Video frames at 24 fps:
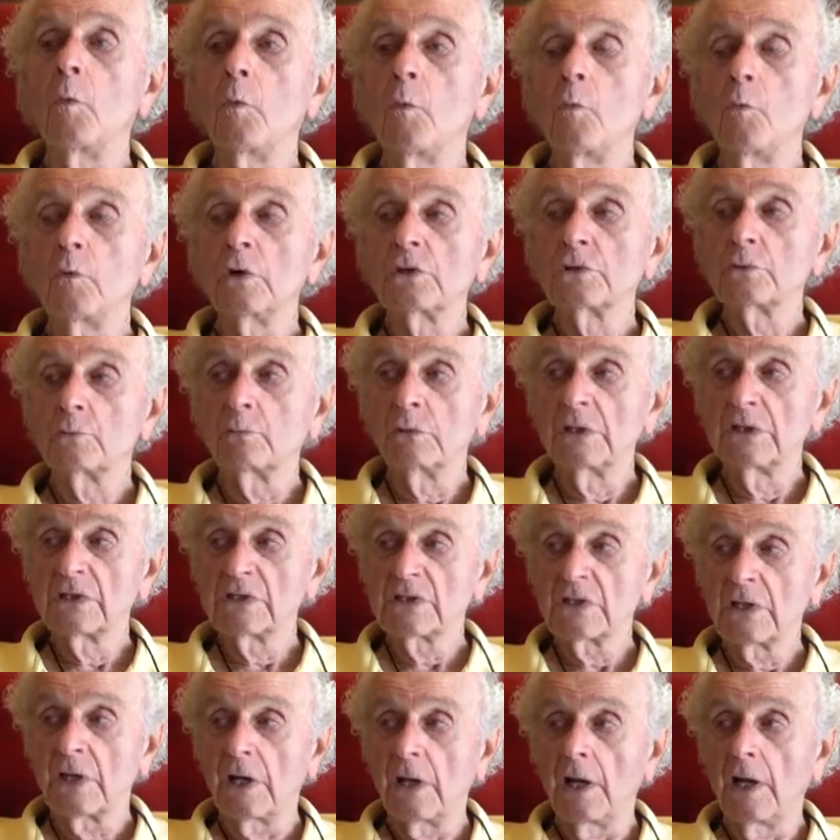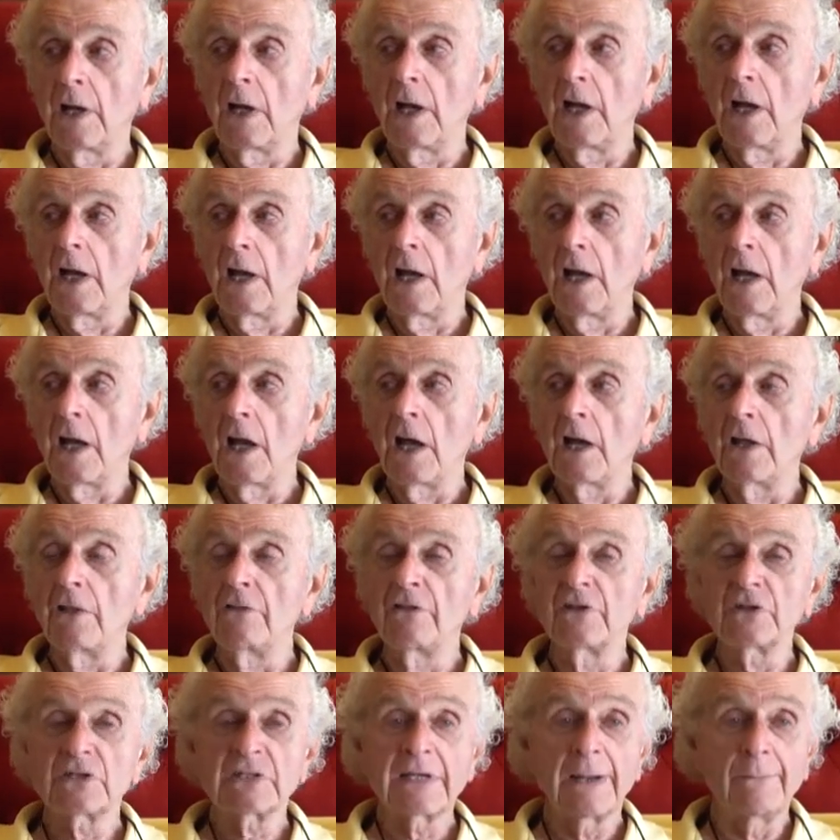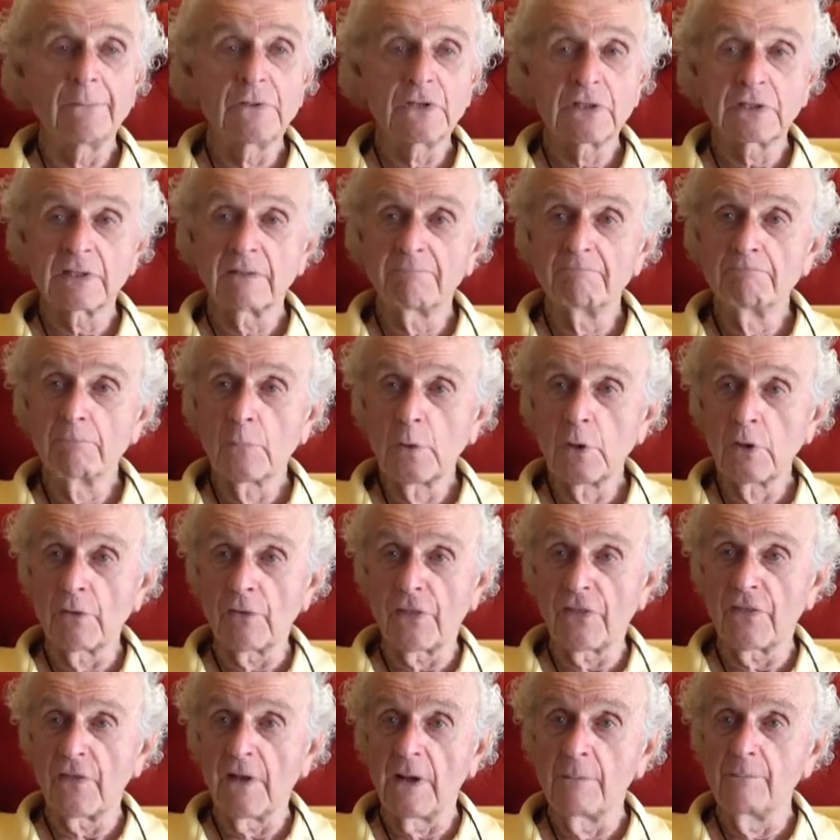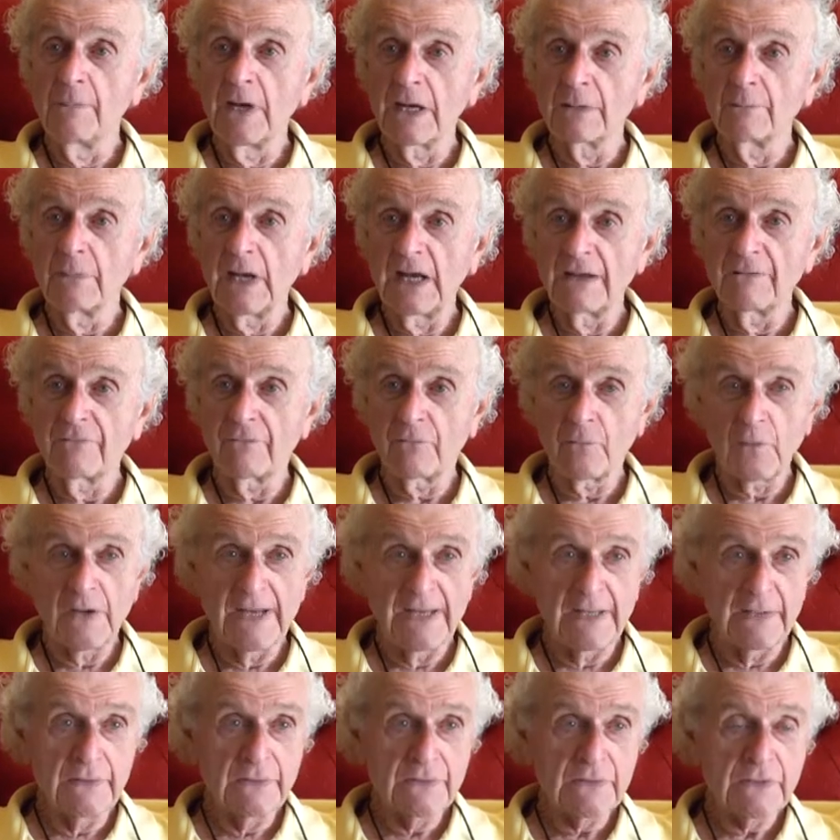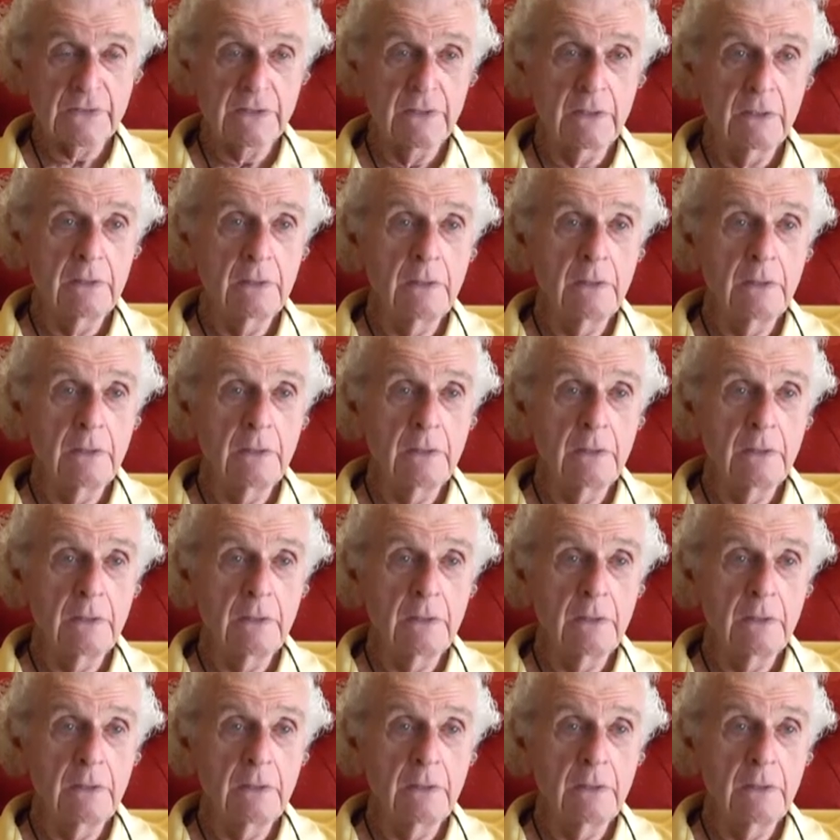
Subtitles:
which was the subject of mirth among my friends